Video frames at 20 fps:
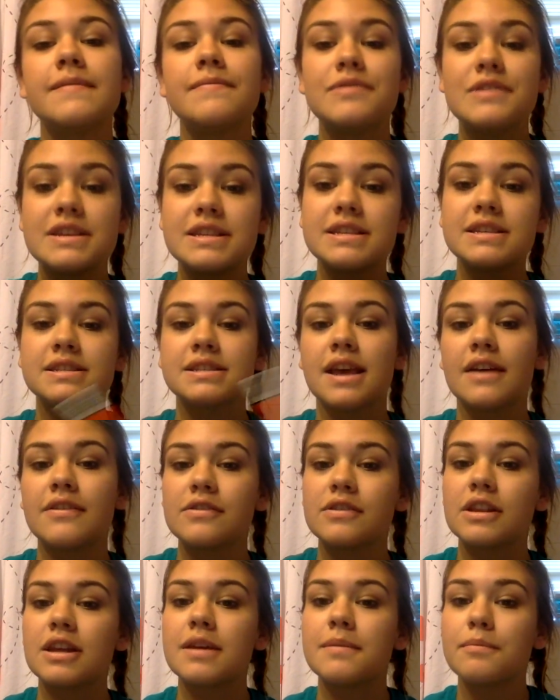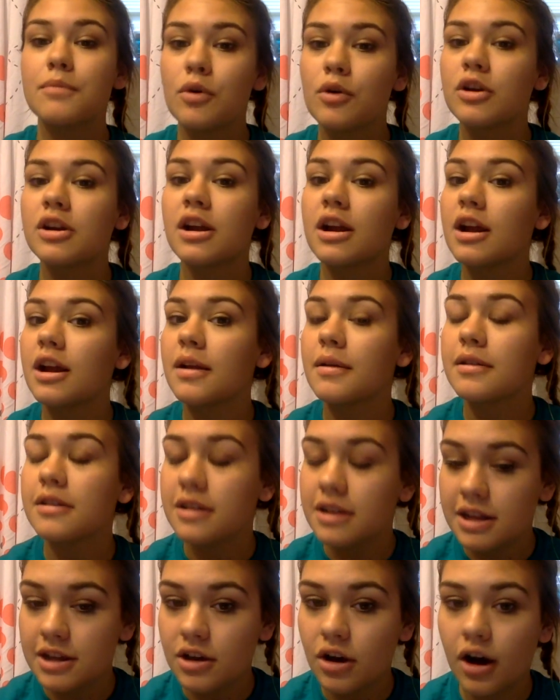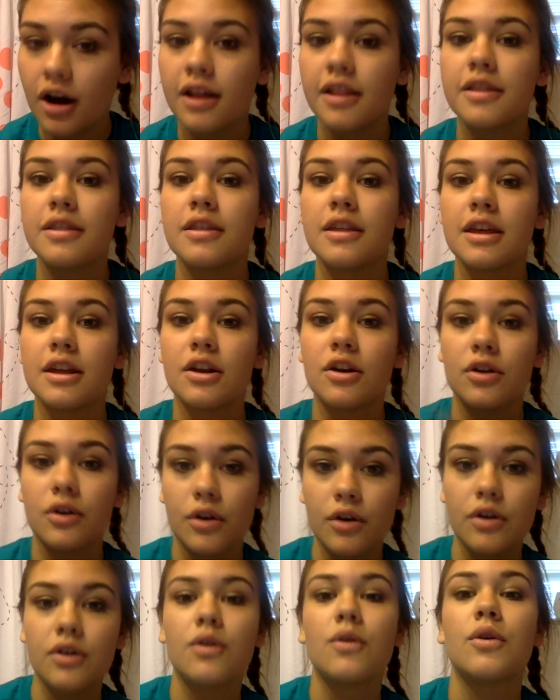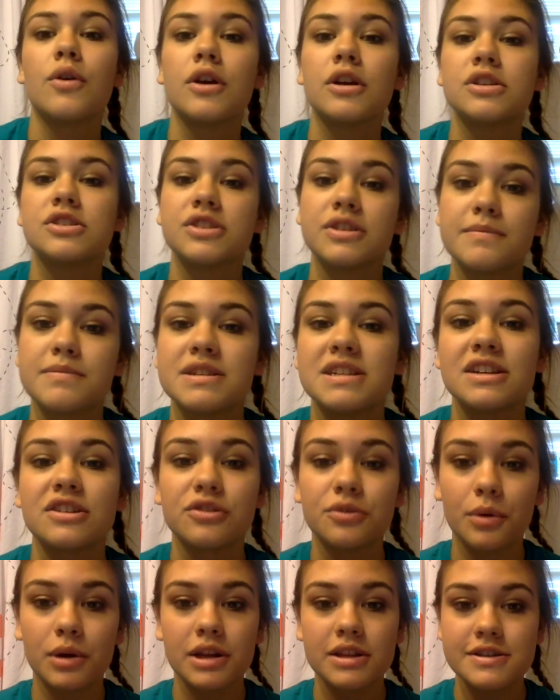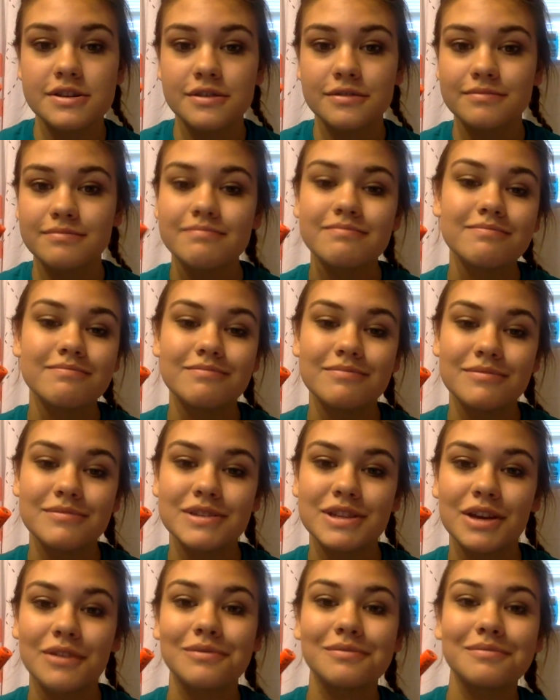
this is definitely more neon than her orange lipstick 22. So,